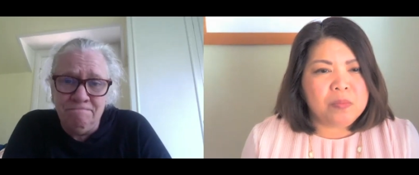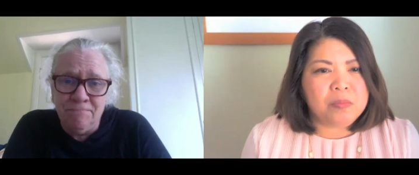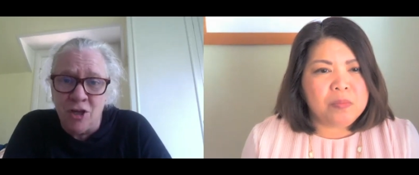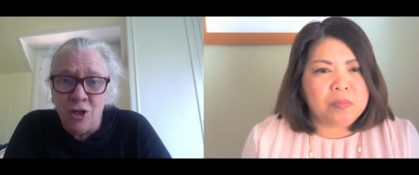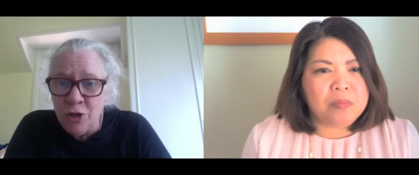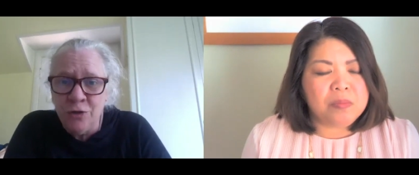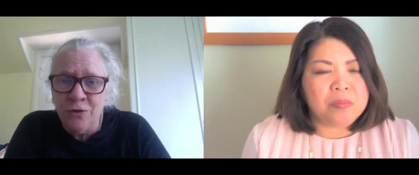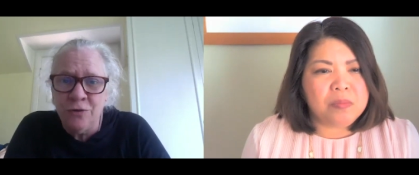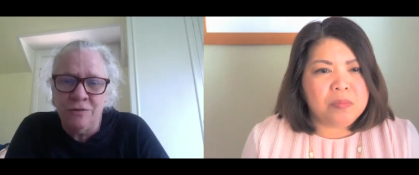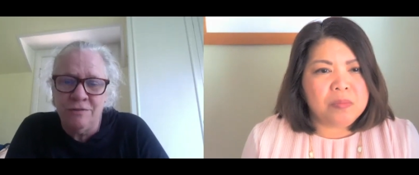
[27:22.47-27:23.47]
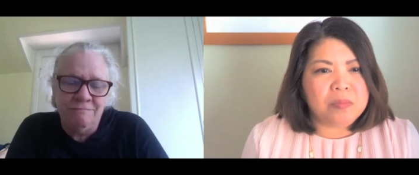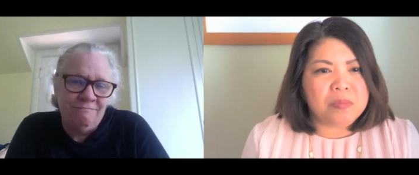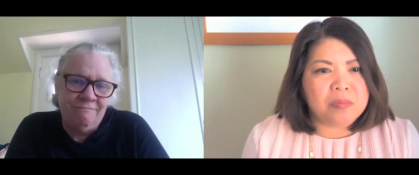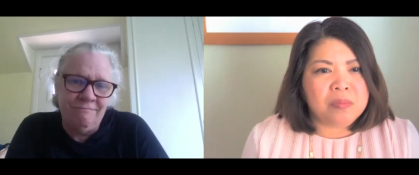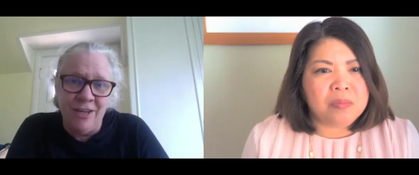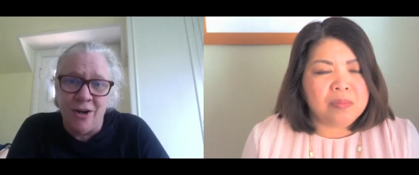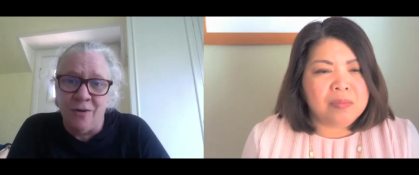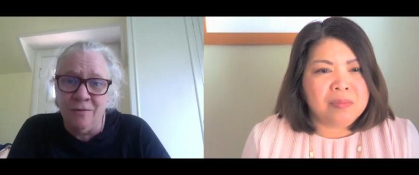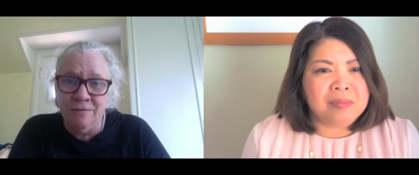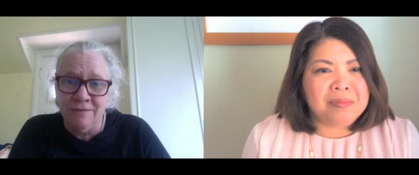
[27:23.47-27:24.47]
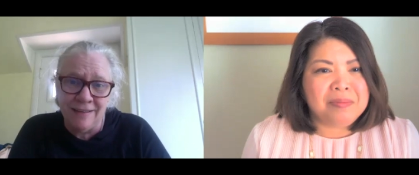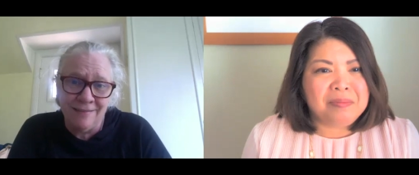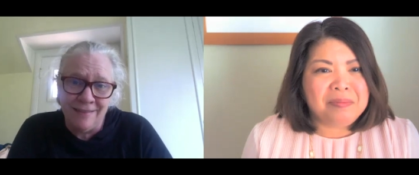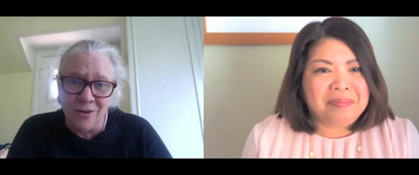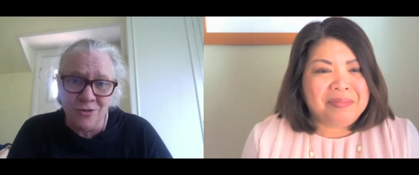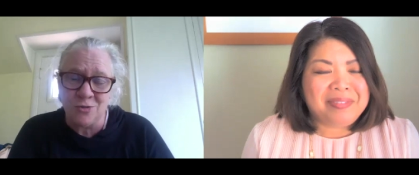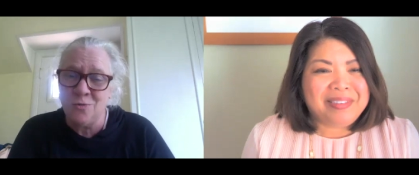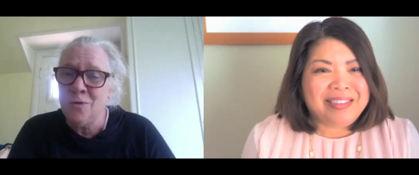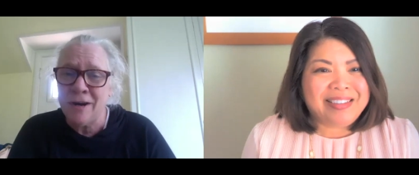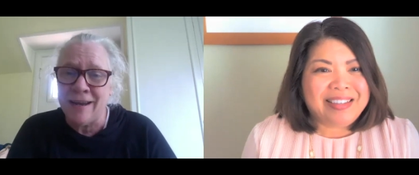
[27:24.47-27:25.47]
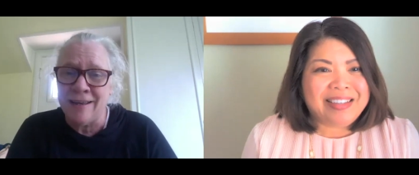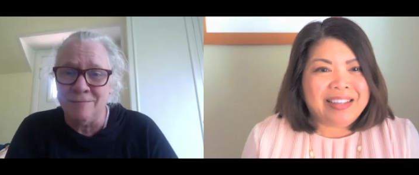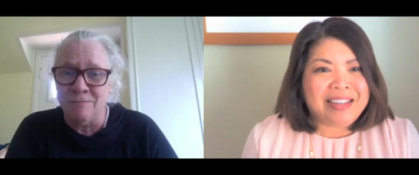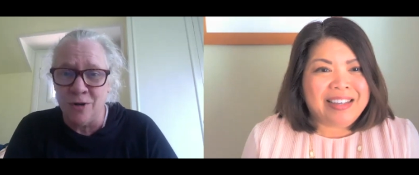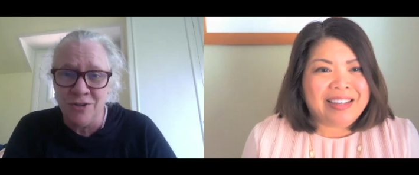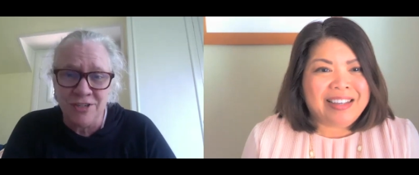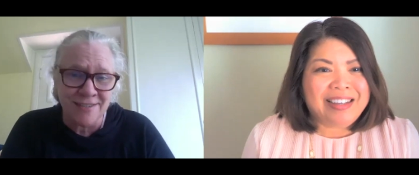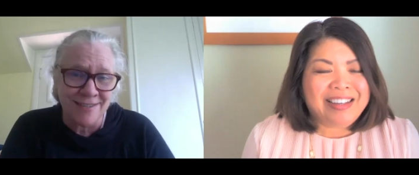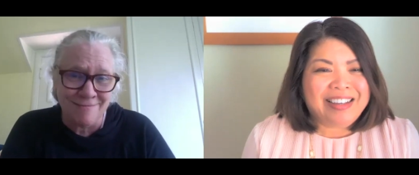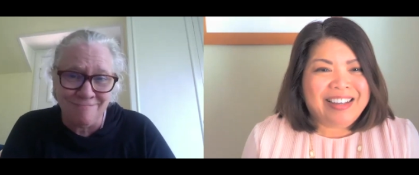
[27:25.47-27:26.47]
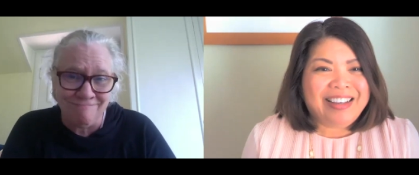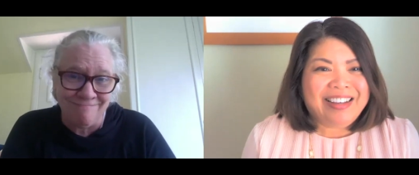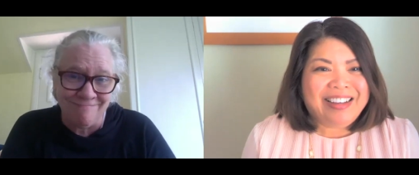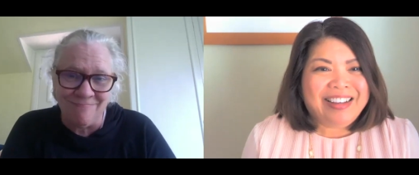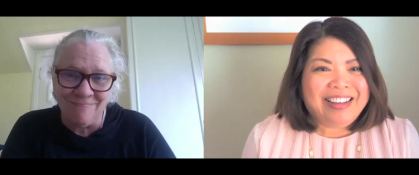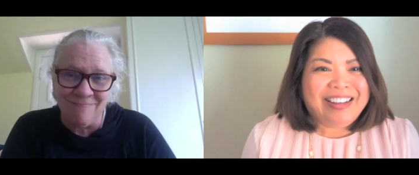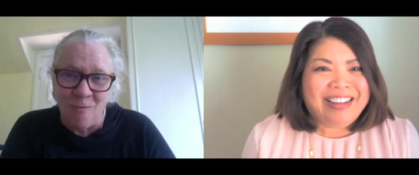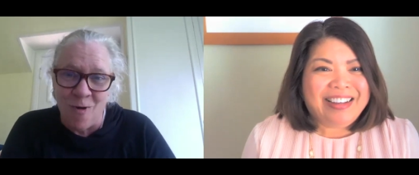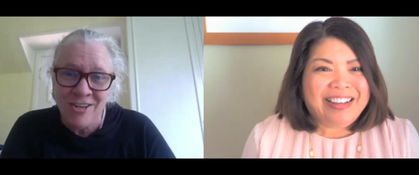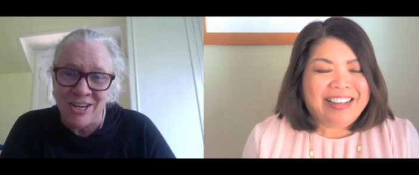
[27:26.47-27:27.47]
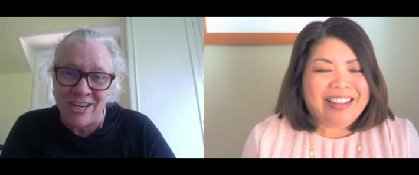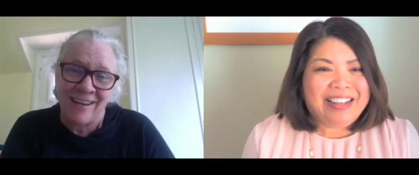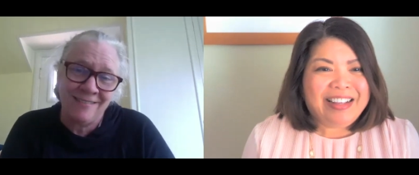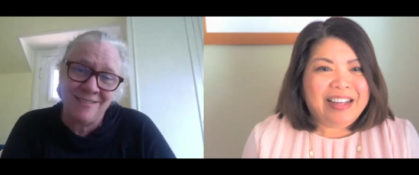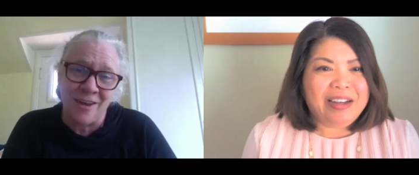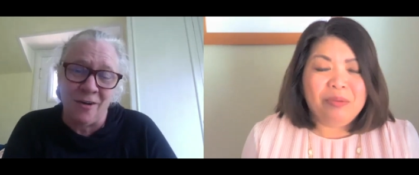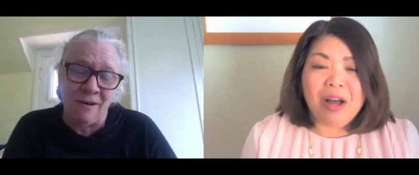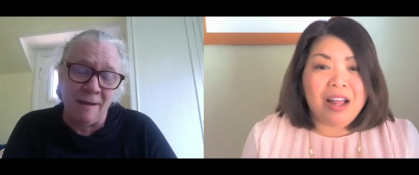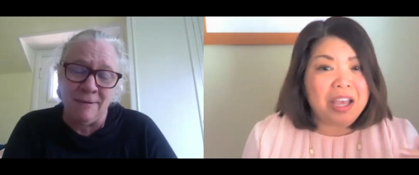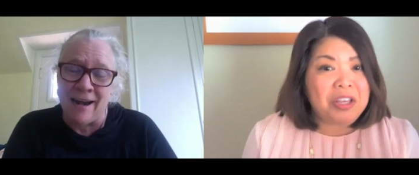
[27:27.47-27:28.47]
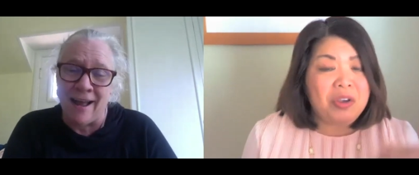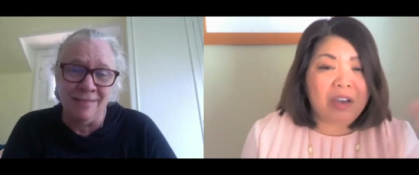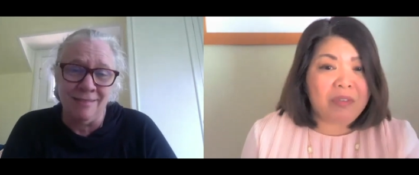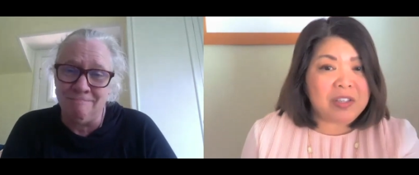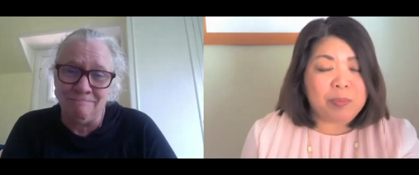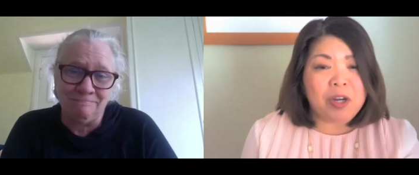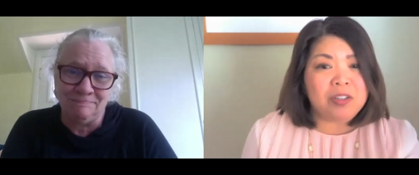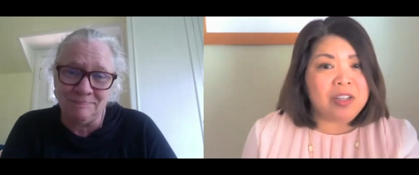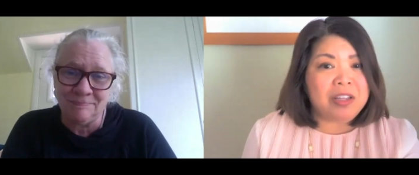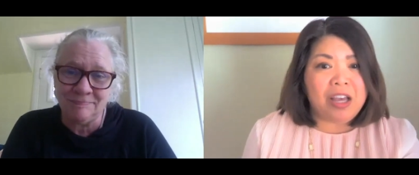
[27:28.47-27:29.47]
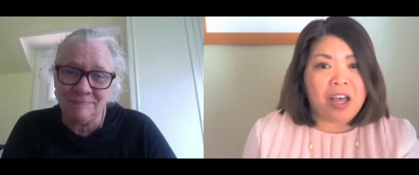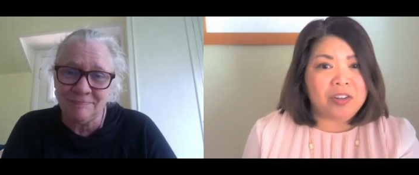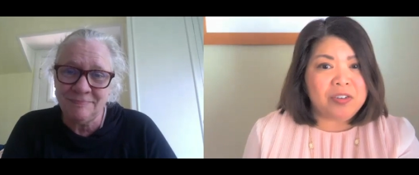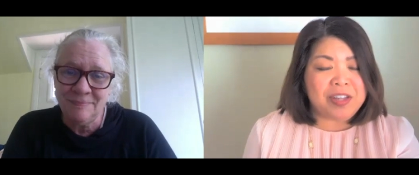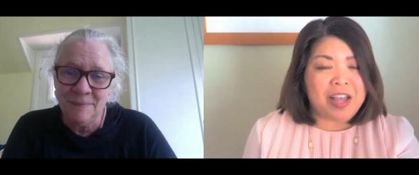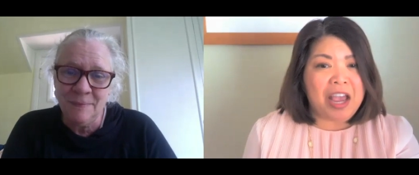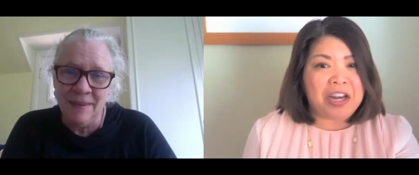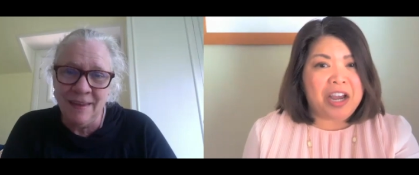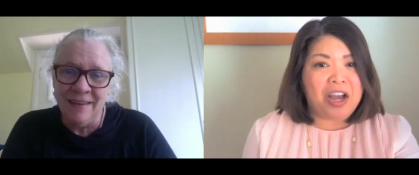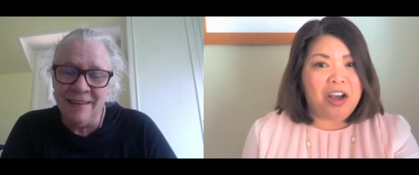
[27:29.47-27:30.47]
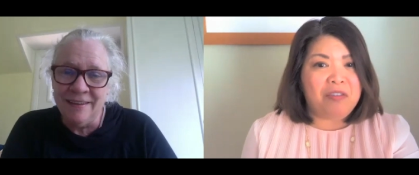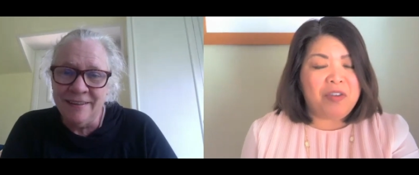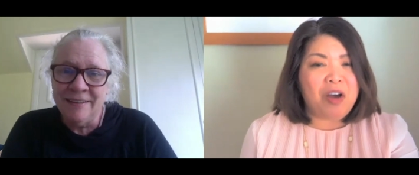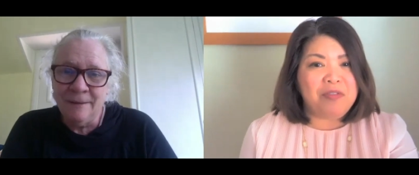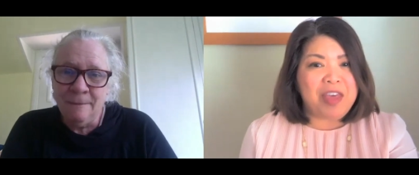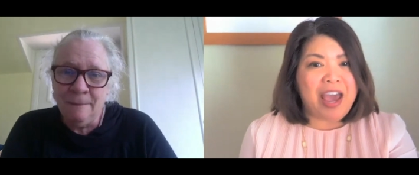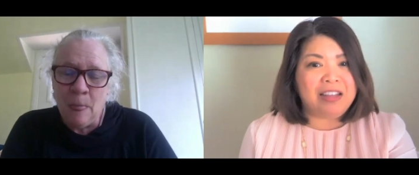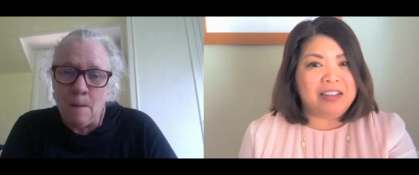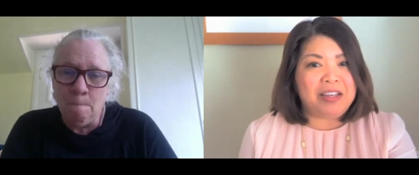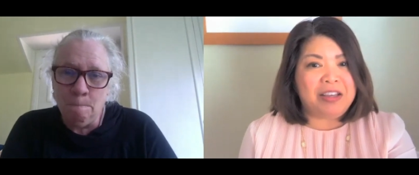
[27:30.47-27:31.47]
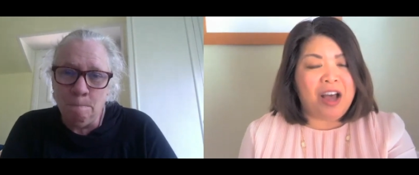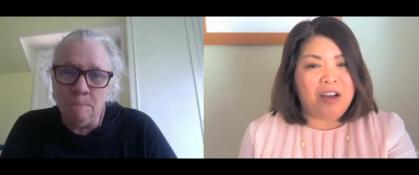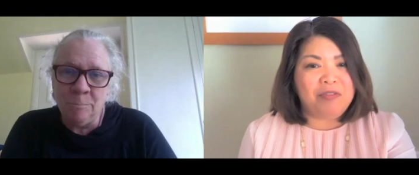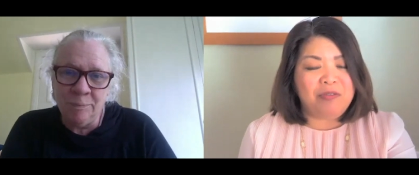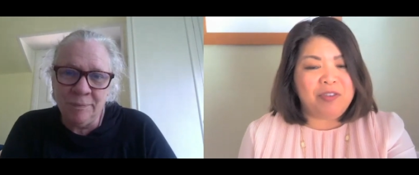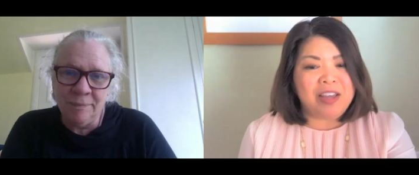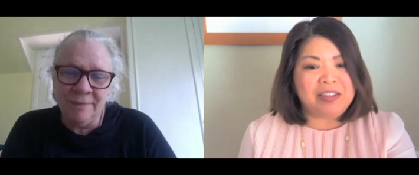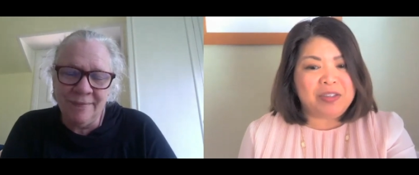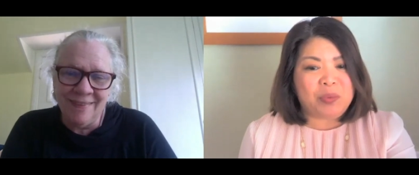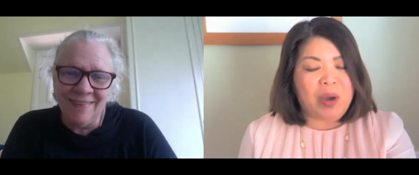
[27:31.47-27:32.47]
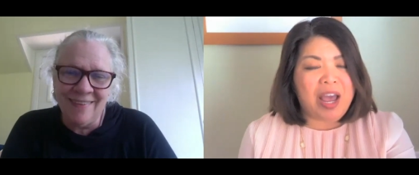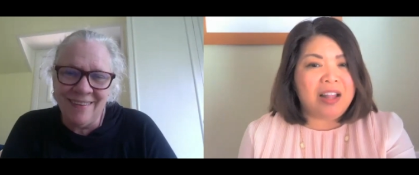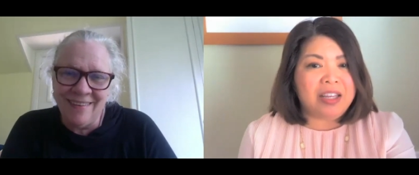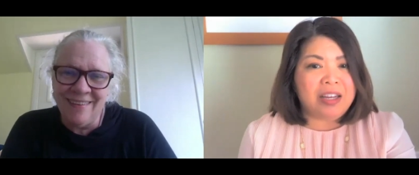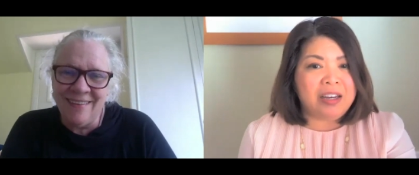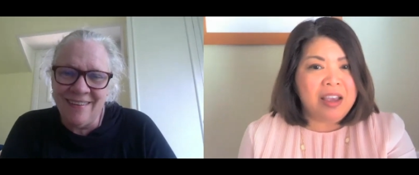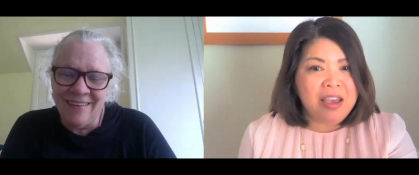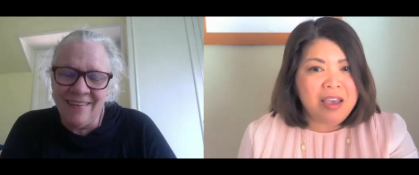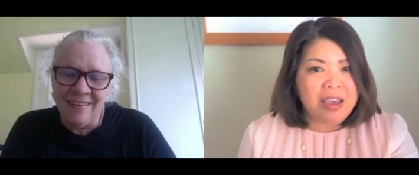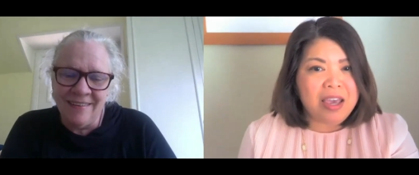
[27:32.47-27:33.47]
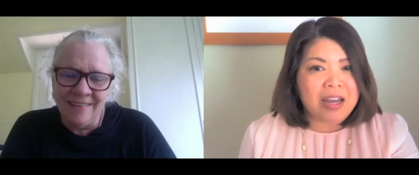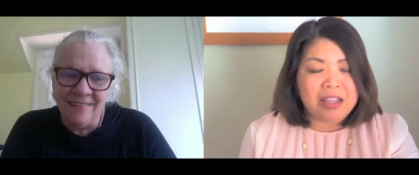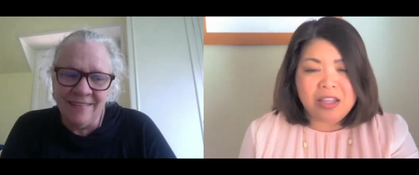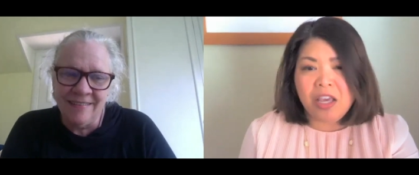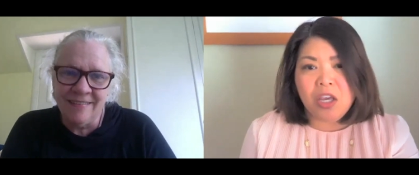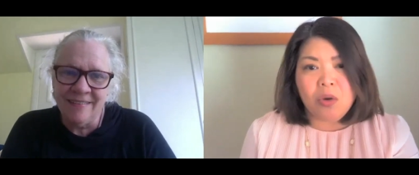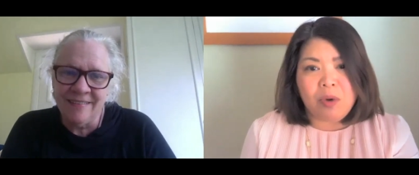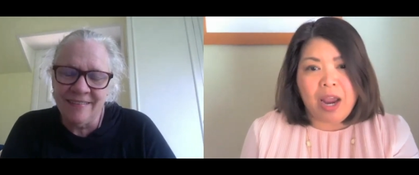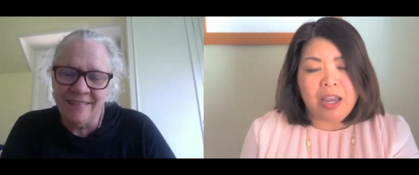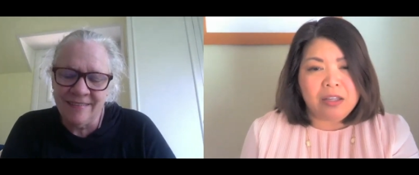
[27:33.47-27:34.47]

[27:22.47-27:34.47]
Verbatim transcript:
Speaker 1: conclude you know their story and we're just watching it so well um, and
Speaker 2: you have experience on the other side of of that of uh, defense as well and and I think you're right.